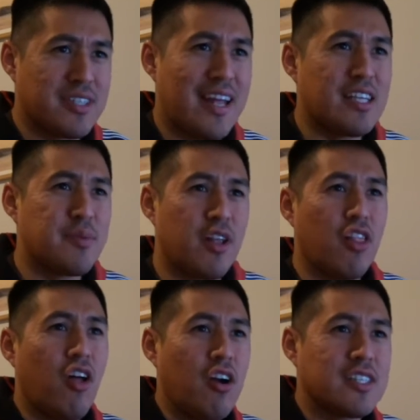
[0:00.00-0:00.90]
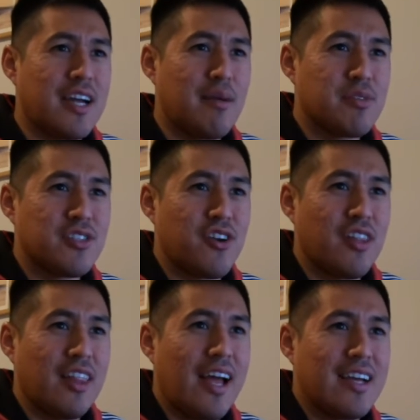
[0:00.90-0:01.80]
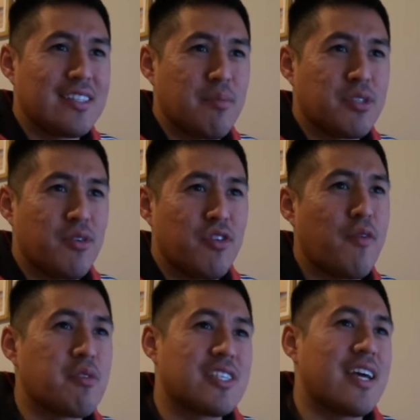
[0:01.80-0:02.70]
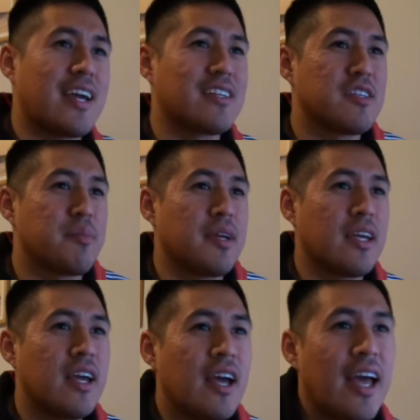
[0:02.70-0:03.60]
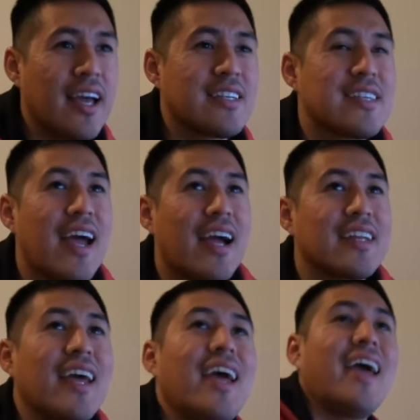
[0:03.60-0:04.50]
and it has been a long time since our last episode, November 2nd to be exact.